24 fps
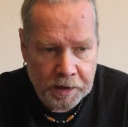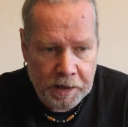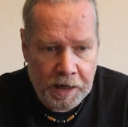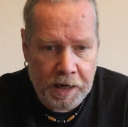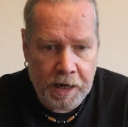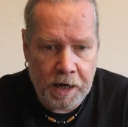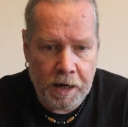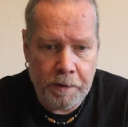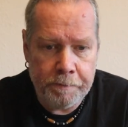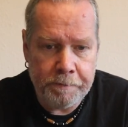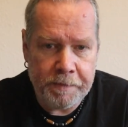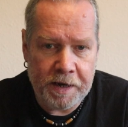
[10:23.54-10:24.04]

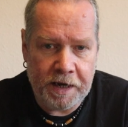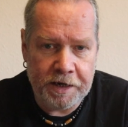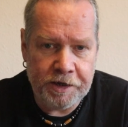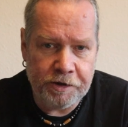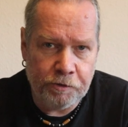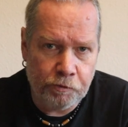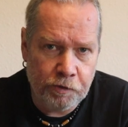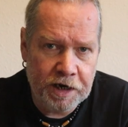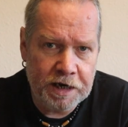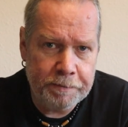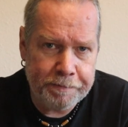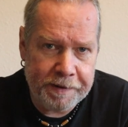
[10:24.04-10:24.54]
And
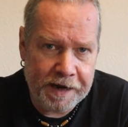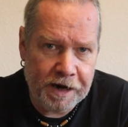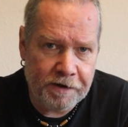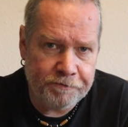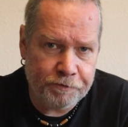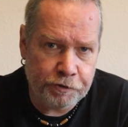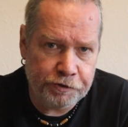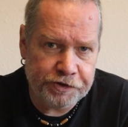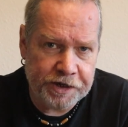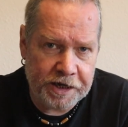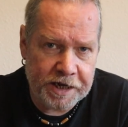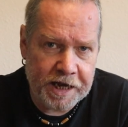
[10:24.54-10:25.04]
they're really
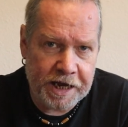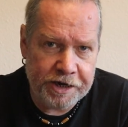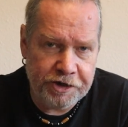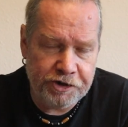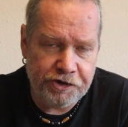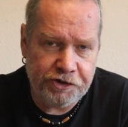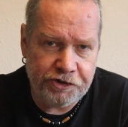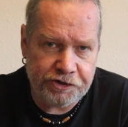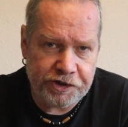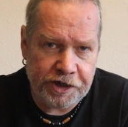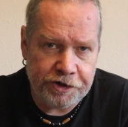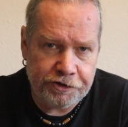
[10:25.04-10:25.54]
powerful
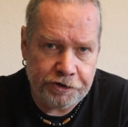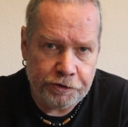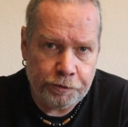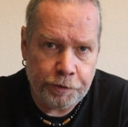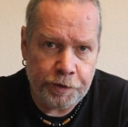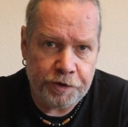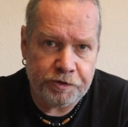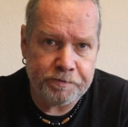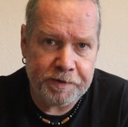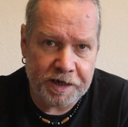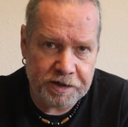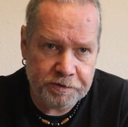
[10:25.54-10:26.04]
energy centres,
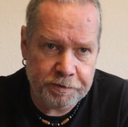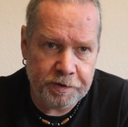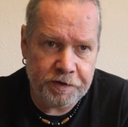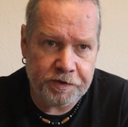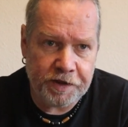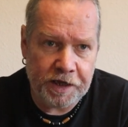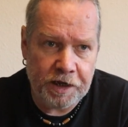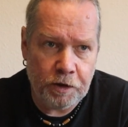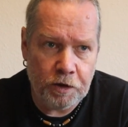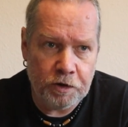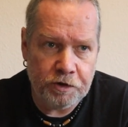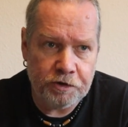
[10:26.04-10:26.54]
which makes me
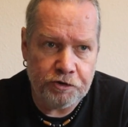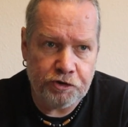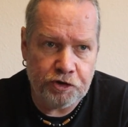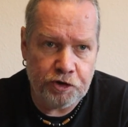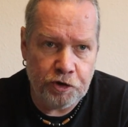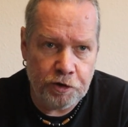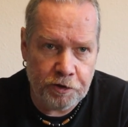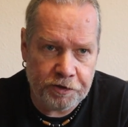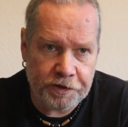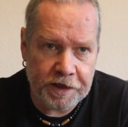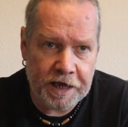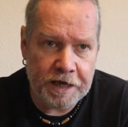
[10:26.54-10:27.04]
think,
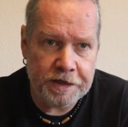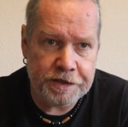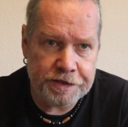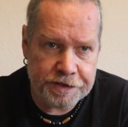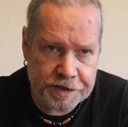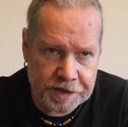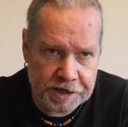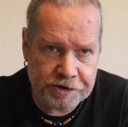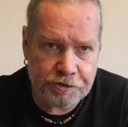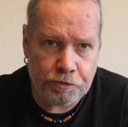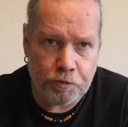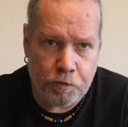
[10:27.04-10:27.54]

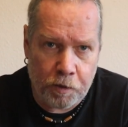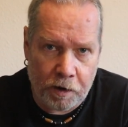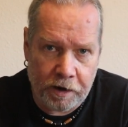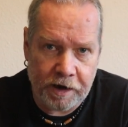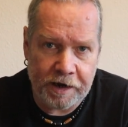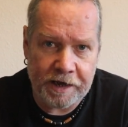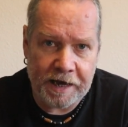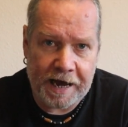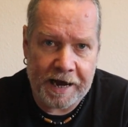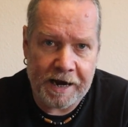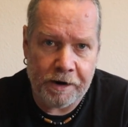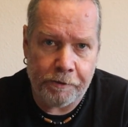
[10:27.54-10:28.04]
is this
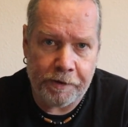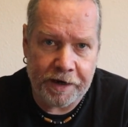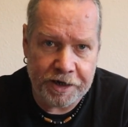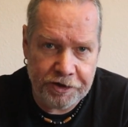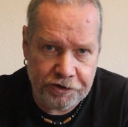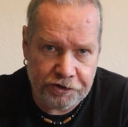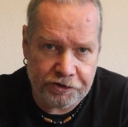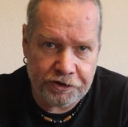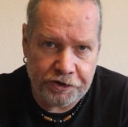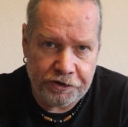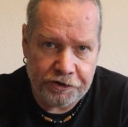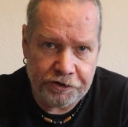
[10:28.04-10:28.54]
why our
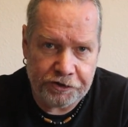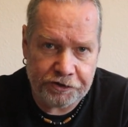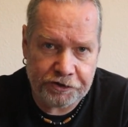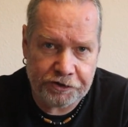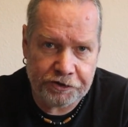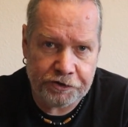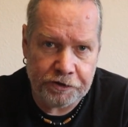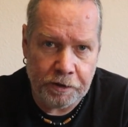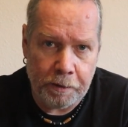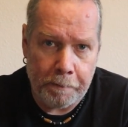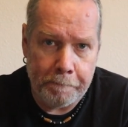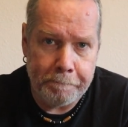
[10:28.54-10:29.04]

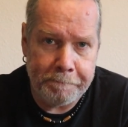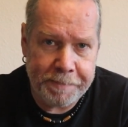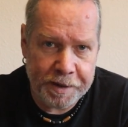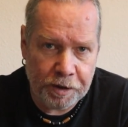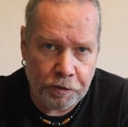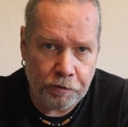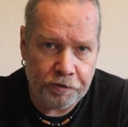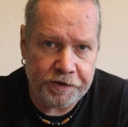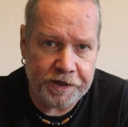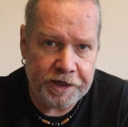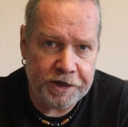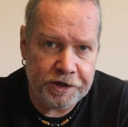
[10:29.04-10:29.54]
ancients
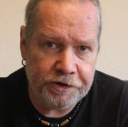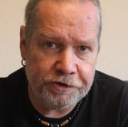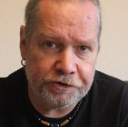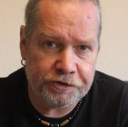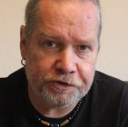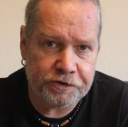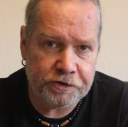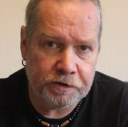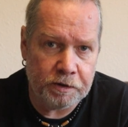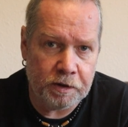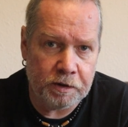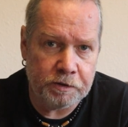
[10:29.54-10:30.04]
built
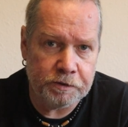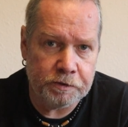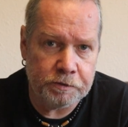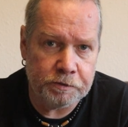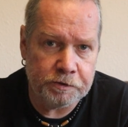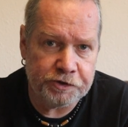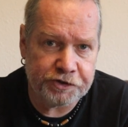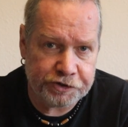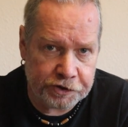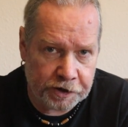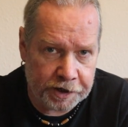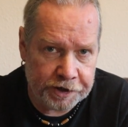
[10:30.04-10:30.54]
these
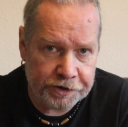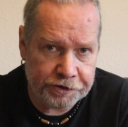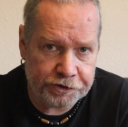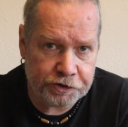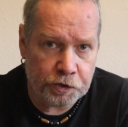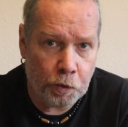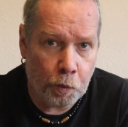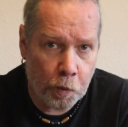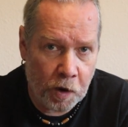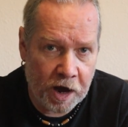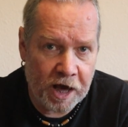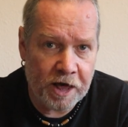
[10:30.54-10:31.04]

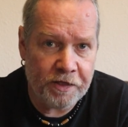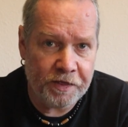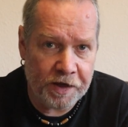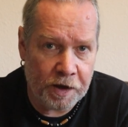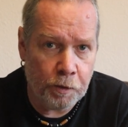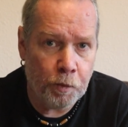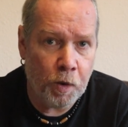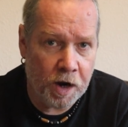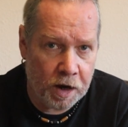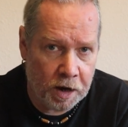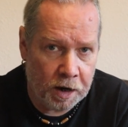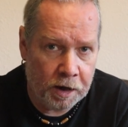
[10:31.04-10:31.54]
sites where they
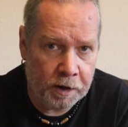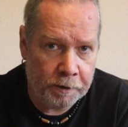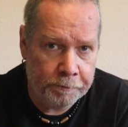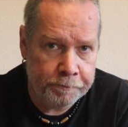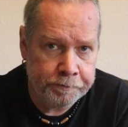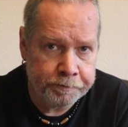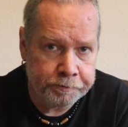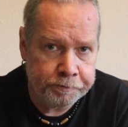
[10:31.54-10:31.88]
were?